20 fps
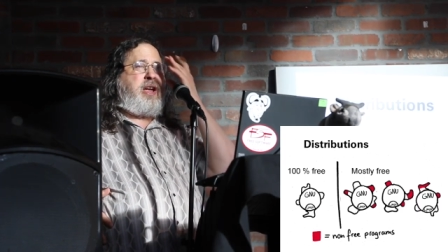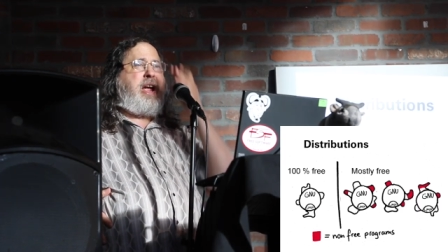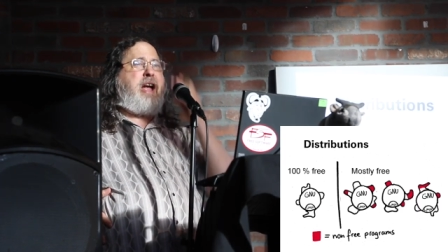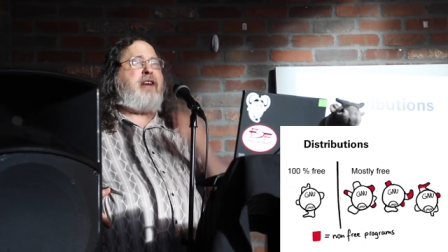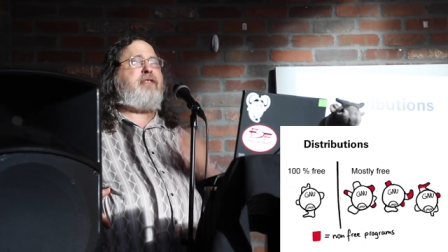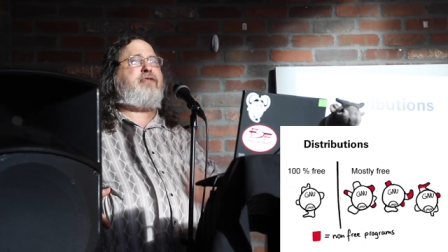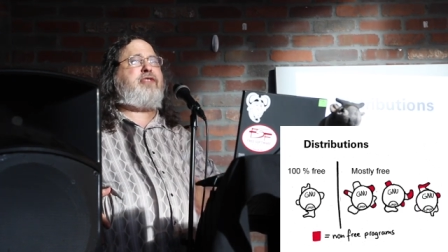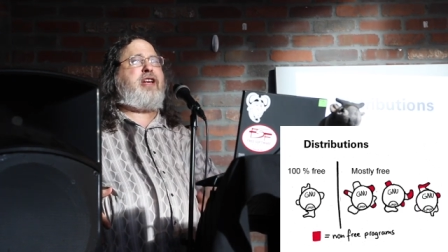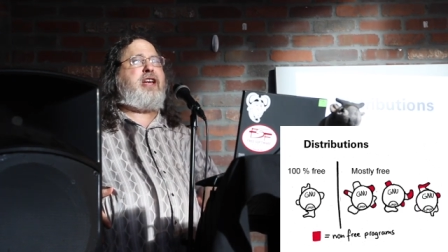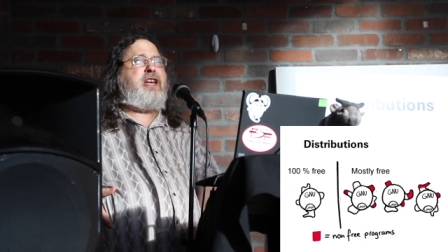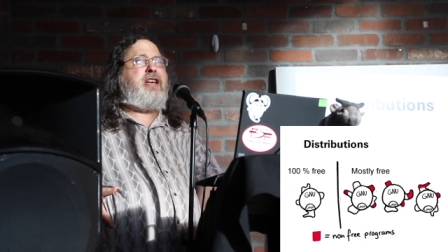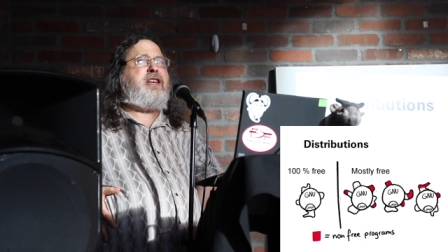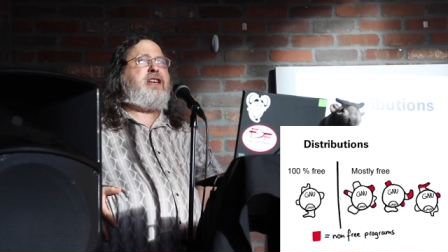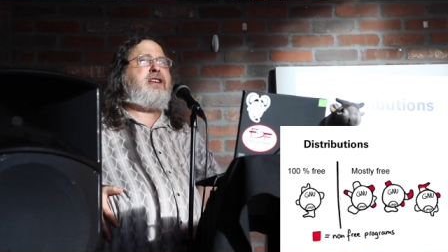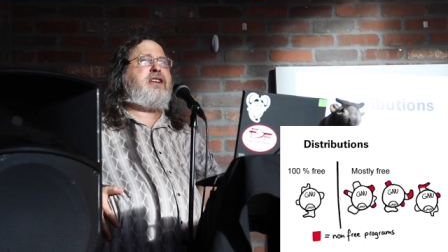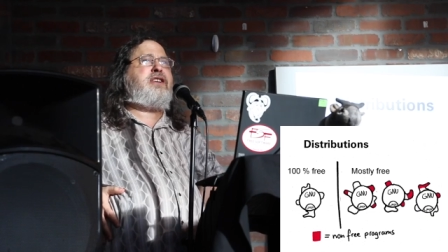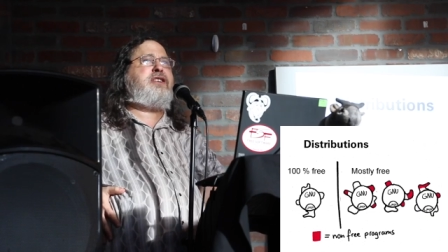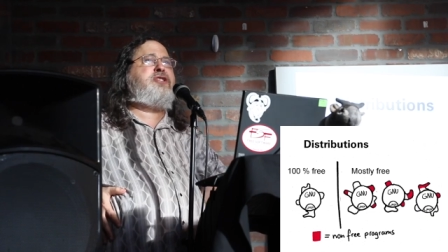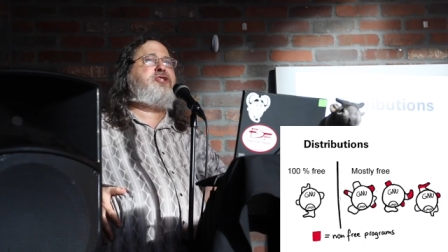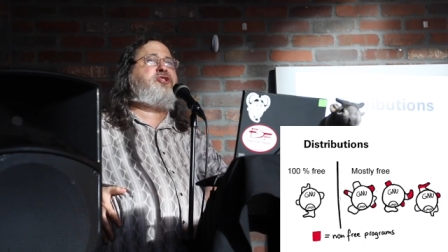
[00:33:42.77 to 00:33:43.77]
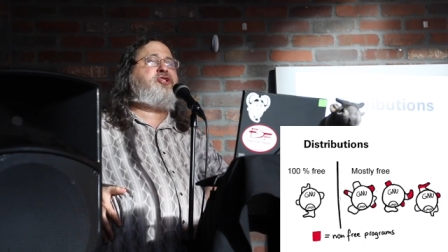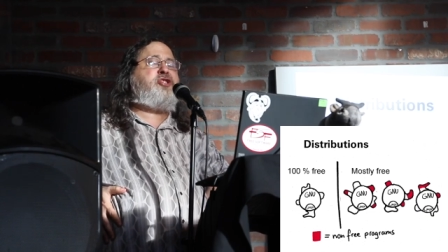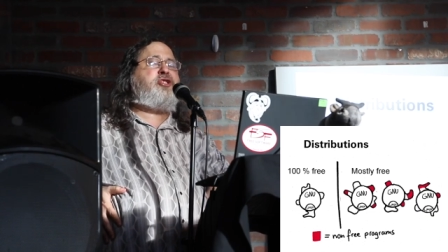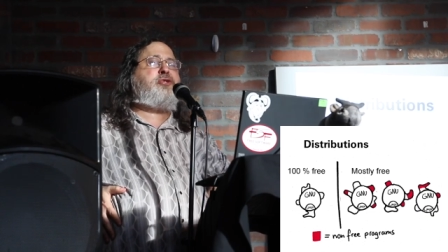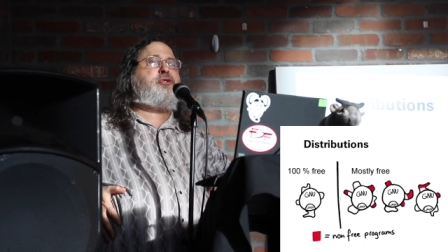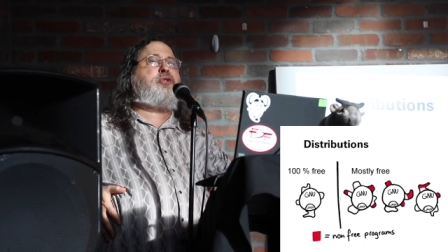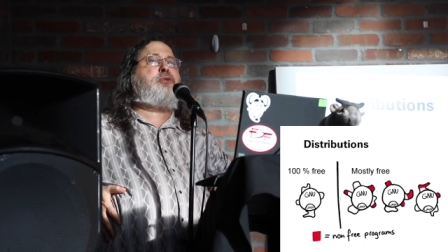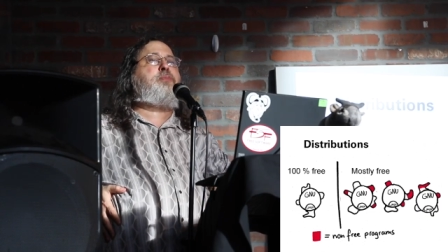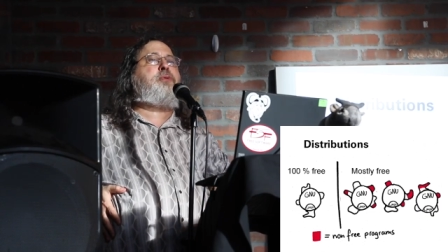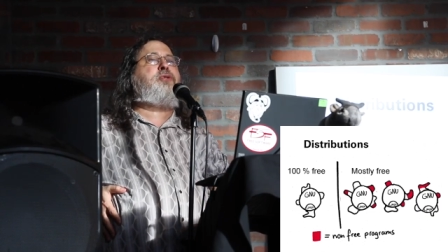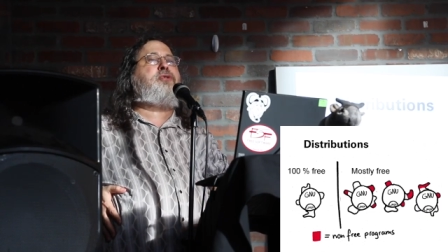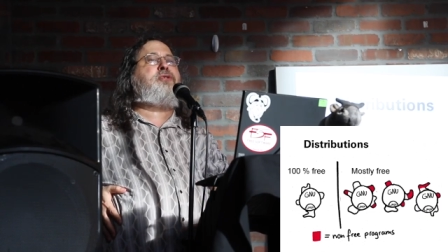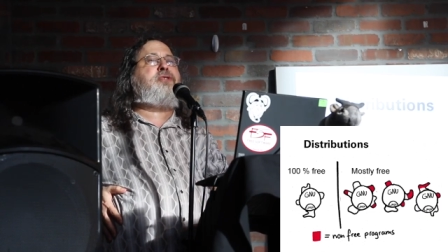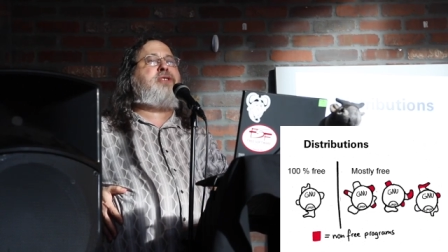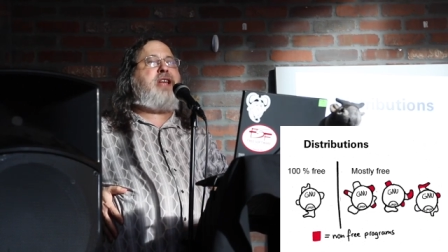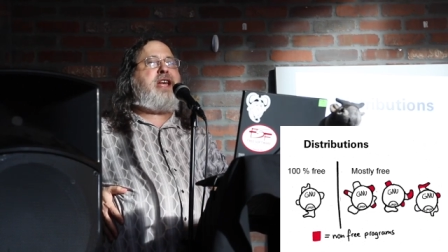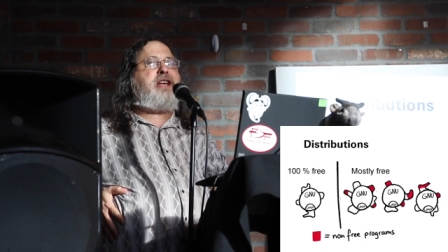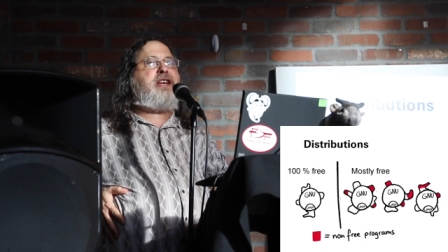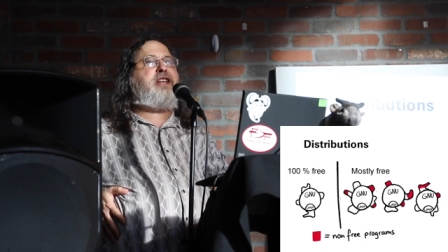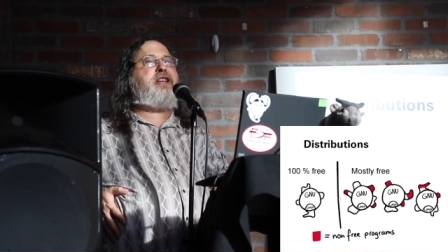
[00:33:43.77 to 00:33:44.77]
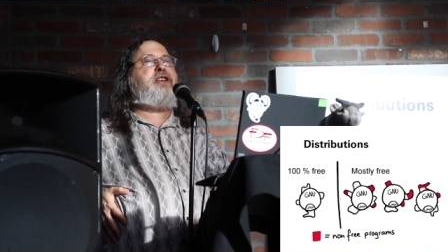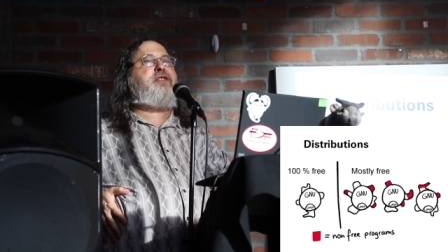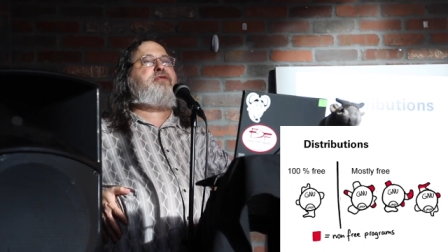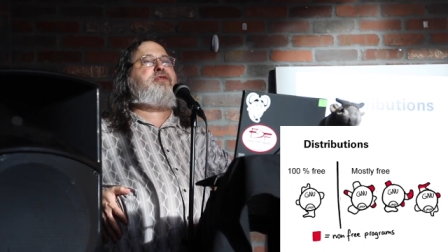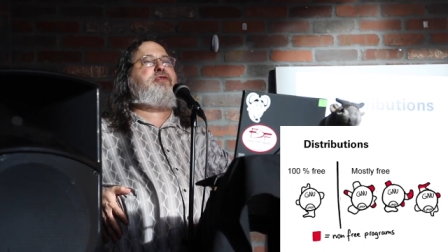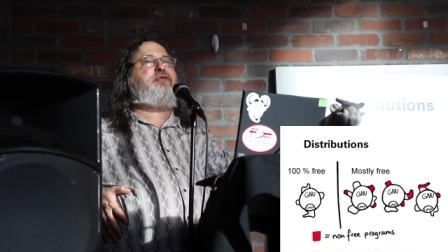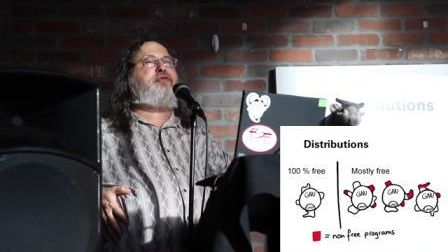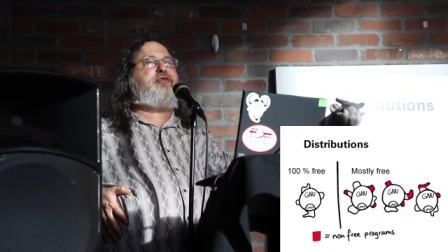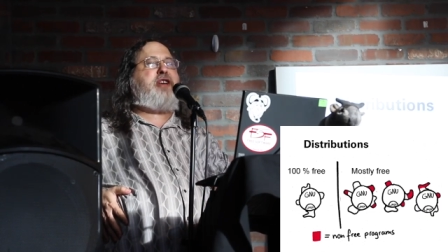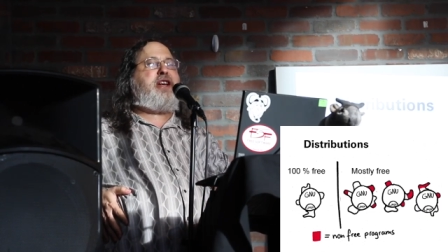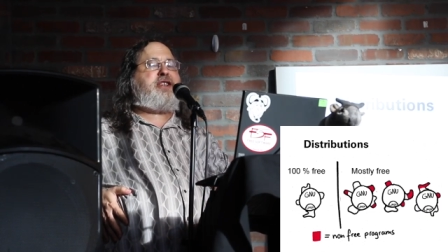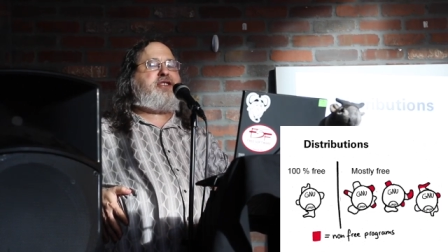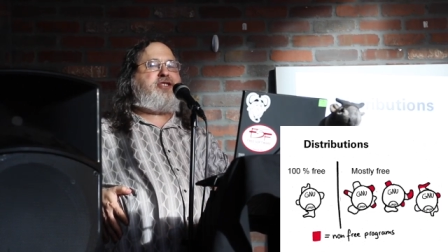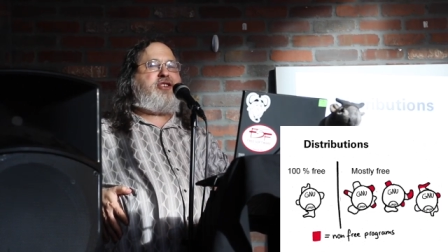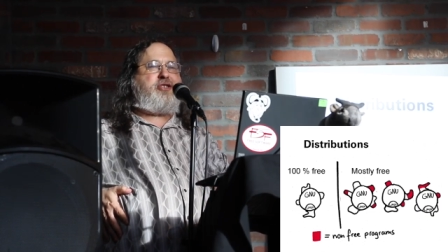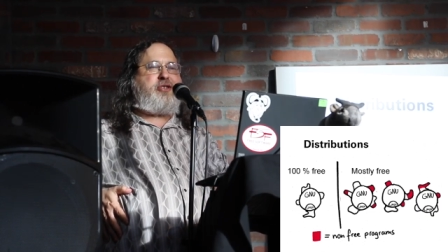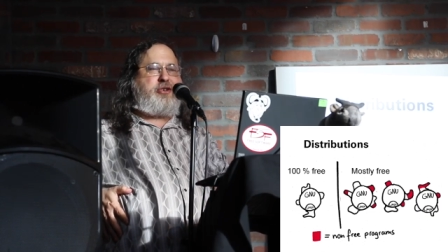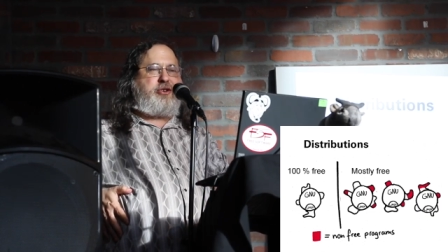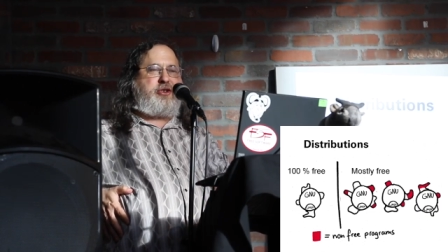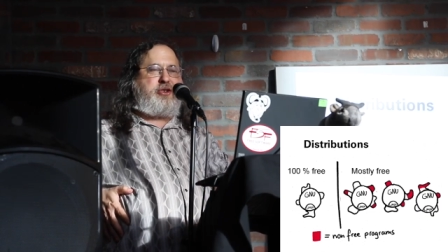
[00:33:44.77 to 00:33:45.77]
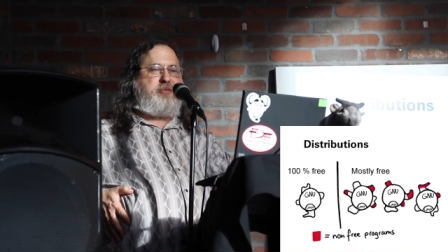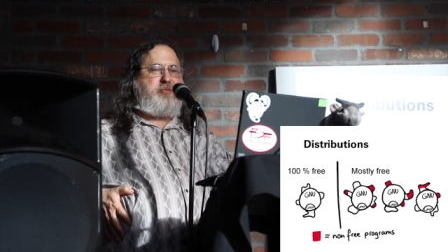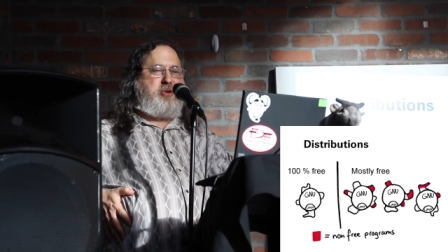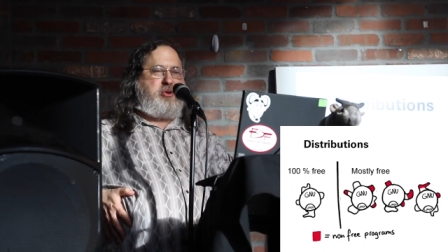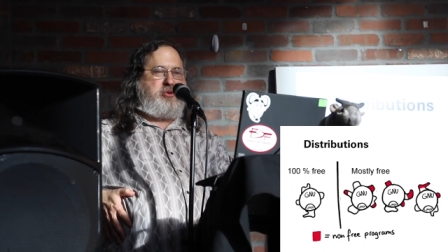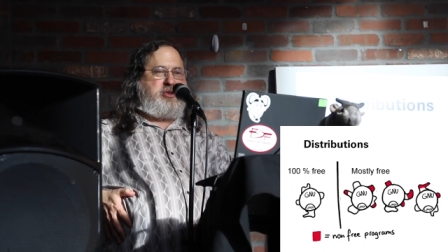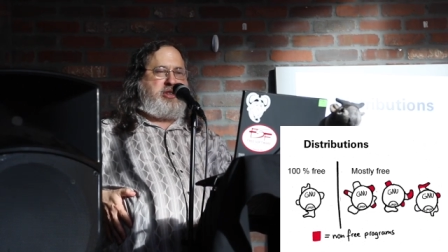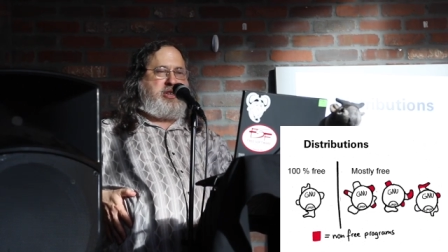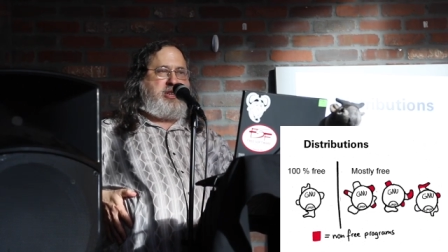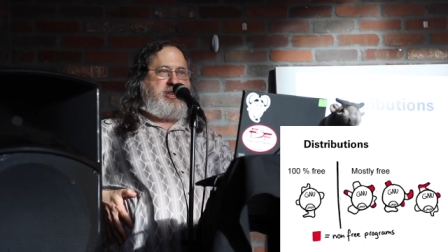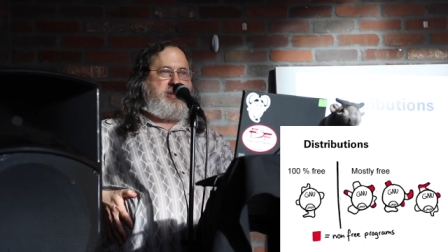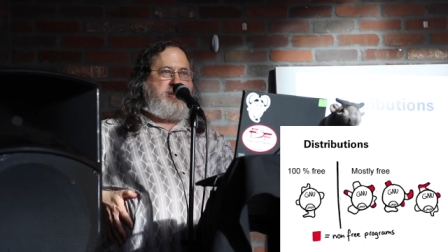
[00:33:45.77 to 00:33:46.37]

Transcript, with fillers: have a considerable negative effect on our community.